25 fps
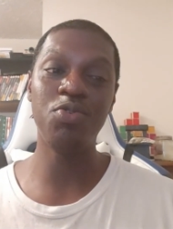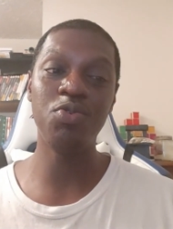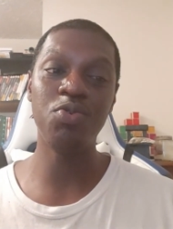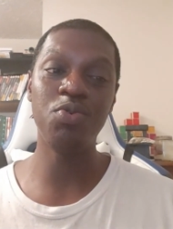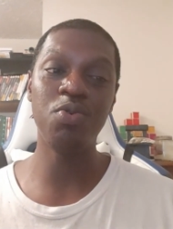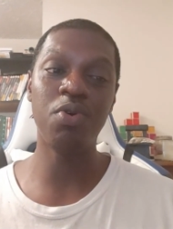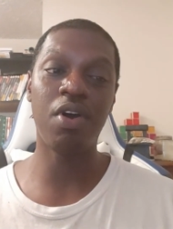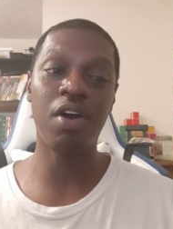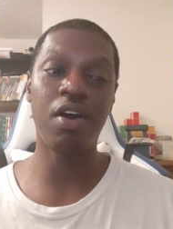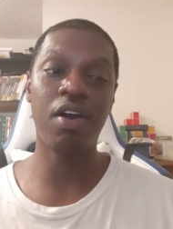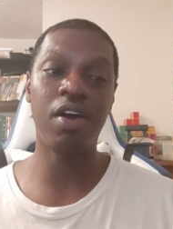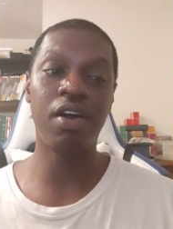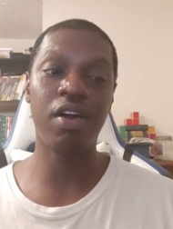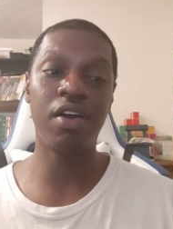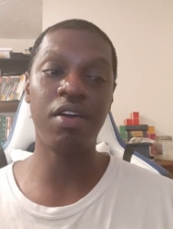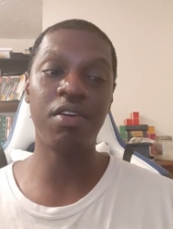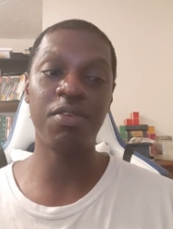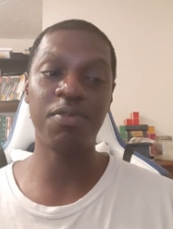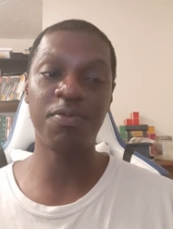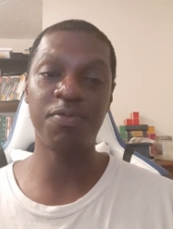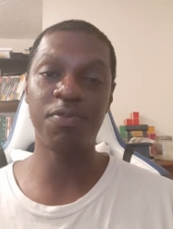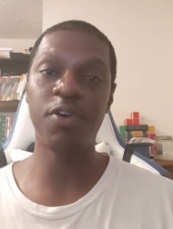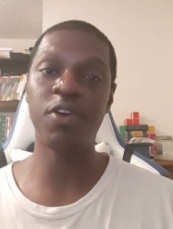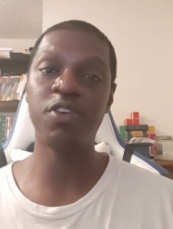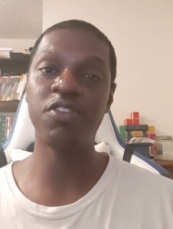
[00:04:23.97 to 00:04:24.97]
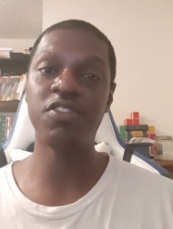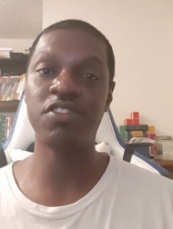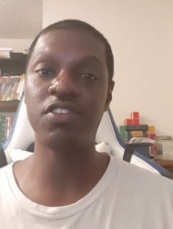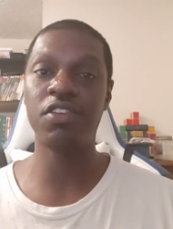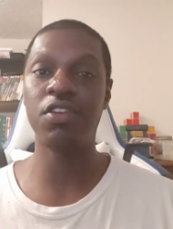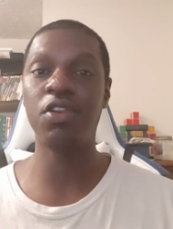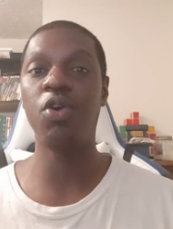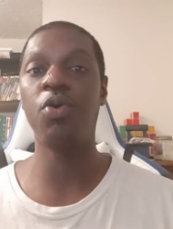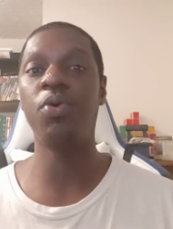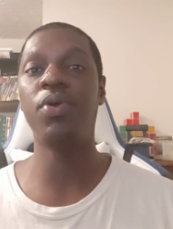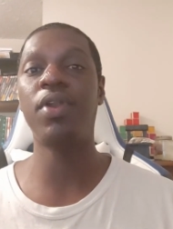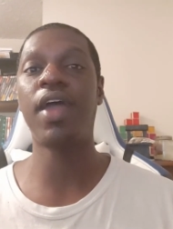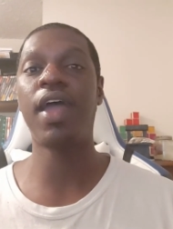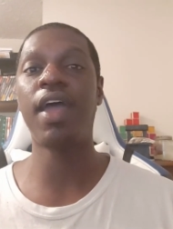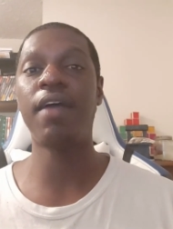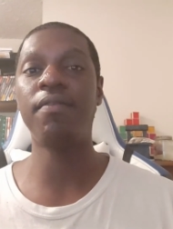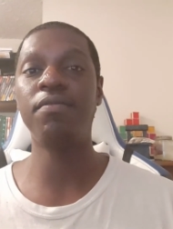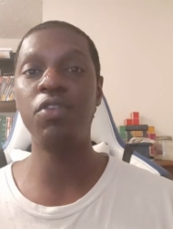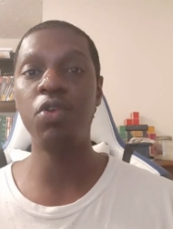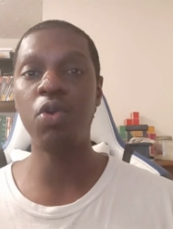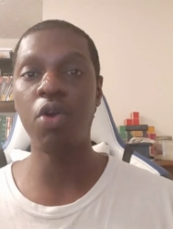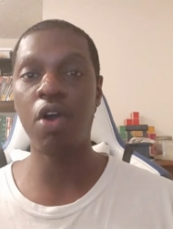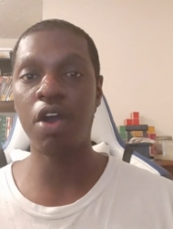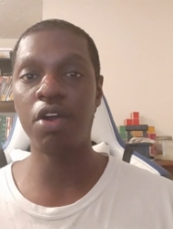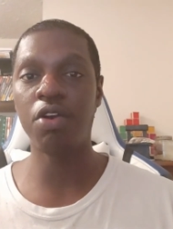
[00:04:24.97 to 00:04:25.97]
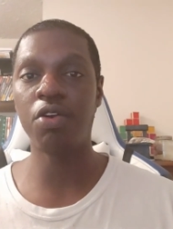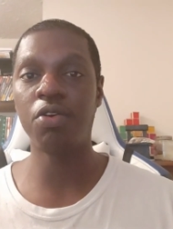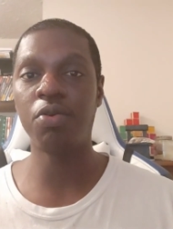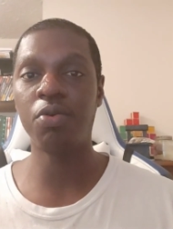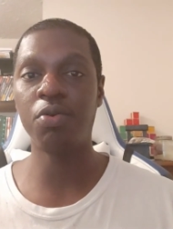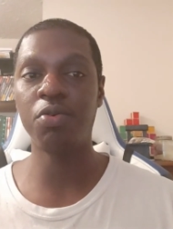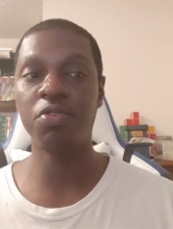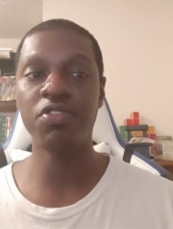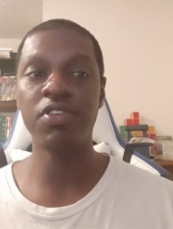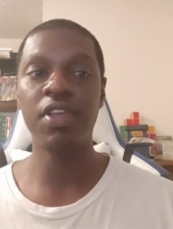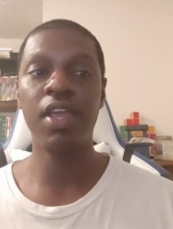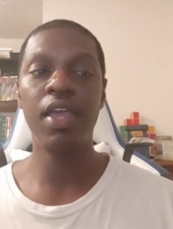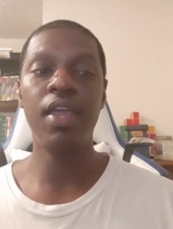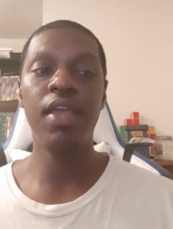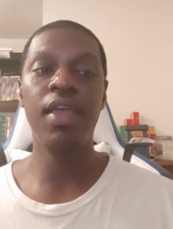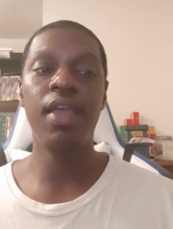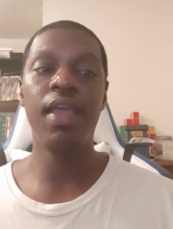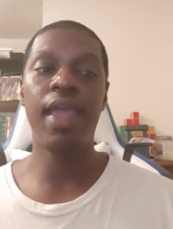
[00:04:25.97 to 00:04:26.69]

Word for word: you are the first to know when I have new articles